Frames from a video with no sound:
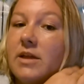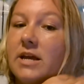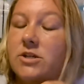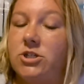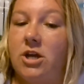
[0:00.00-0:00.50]

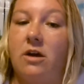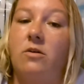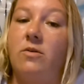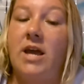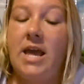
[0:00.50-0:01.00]
Blank
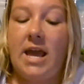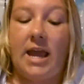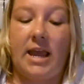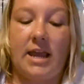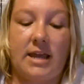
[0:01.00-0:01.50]
show,
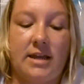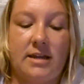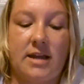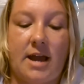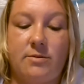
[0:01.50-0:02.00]

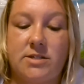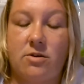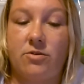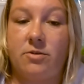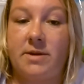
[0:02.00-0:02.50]
and I was
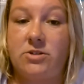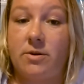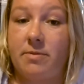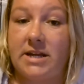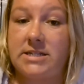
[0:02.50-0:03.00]
going through my
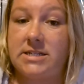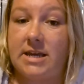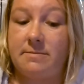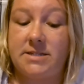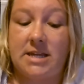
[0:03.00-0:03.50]
door prize
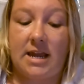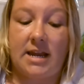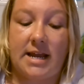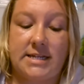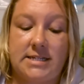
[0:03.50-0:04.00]
slips,
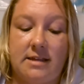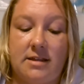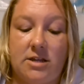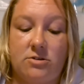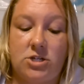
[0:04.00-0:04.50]
and I see
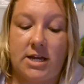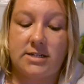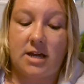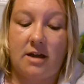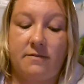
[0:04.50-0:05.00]
that you
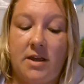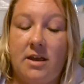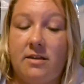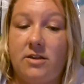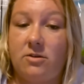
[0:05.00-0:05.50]
checked off
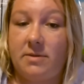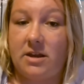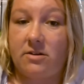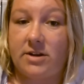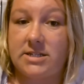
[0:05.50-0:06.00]
that you'd be
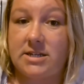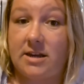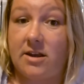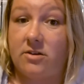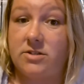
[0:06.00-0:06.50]
interested
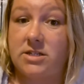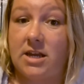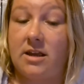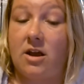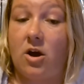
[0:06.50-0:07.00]
in
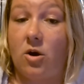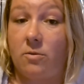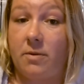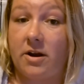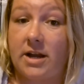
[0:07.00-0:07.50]
hosting a
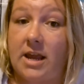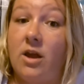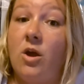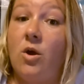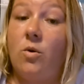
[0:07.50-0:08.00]
home
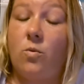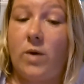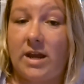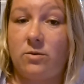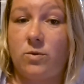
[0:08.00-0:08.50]
party.
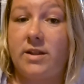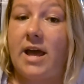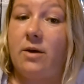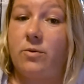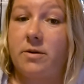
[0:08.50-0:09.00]
When would
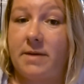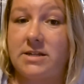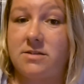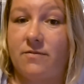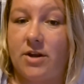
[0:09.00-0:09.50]
that work
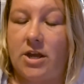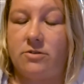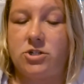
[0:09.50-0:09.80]
best for you?